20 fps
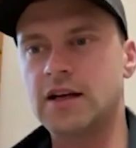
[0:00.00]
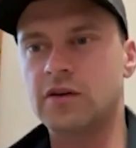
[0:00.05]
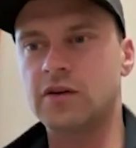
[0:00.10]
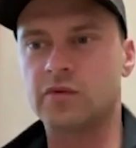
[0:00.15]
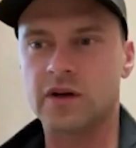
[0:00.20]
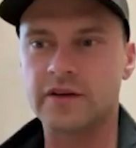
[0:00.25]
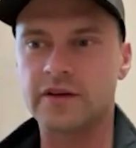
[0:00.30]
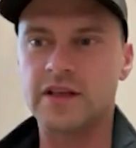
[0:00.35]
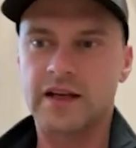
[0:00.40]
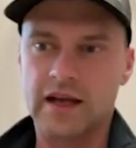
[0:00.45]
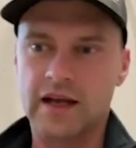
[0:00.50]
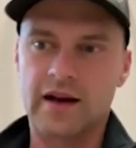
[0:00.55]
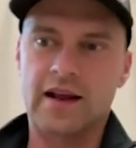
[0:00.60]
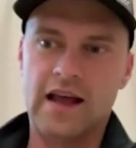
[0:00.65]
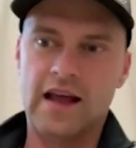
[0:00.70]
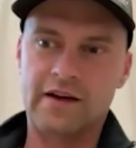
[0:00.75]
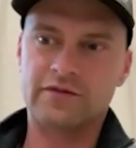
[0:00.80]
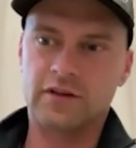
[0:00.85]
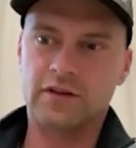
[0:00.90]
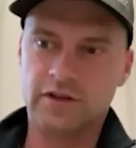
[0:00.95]
well, you kind of
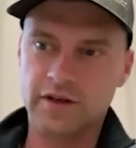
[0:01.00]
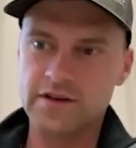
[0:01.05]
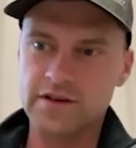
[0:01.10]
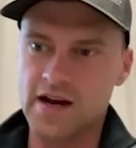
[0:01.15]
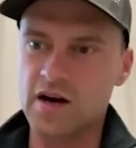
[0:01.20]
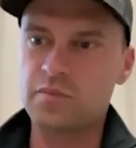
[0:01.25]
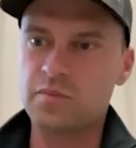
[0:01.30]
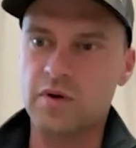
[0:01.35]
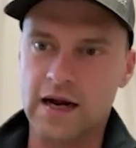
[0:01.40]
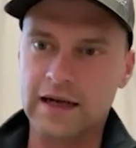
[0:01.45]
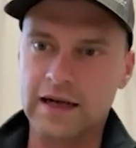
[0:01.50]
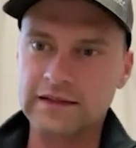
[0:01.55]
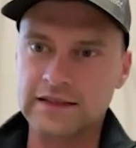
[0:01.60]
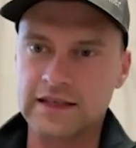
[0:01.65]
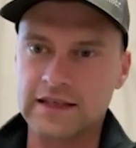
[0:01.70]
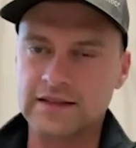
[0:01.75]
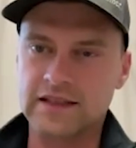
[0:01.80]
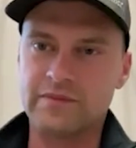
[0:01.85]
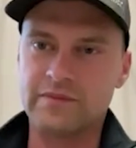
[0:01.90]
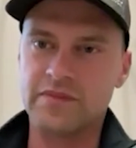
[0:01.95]
have to learn their
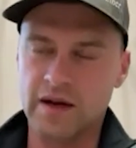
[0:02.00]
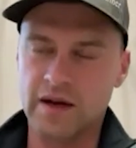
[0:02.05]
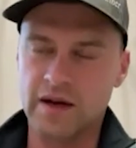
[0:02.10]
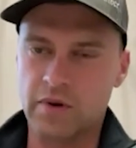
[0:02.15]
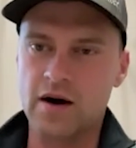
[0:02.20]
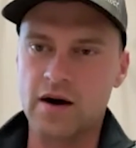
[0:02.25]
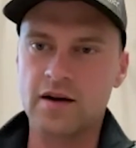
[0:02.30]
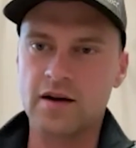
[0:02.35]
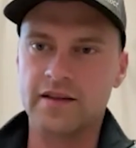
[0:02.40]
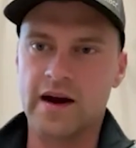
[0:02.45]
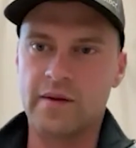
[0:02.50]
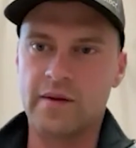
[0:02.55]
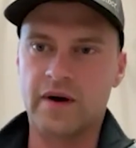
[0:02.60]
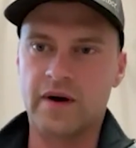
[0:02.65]
process and be a part of that